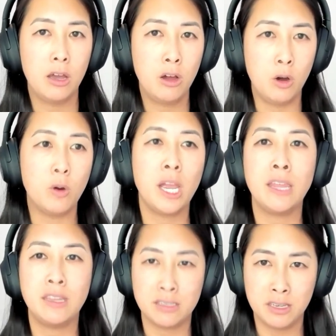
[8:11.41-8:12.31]
oh, okay,
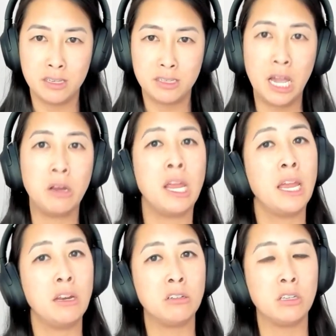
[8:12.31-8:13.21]
this is how to
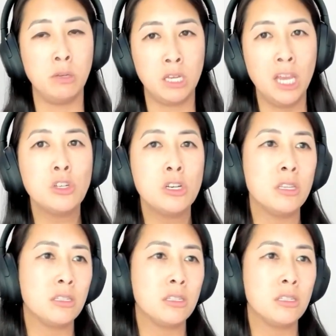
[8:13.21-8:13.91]
handle communication.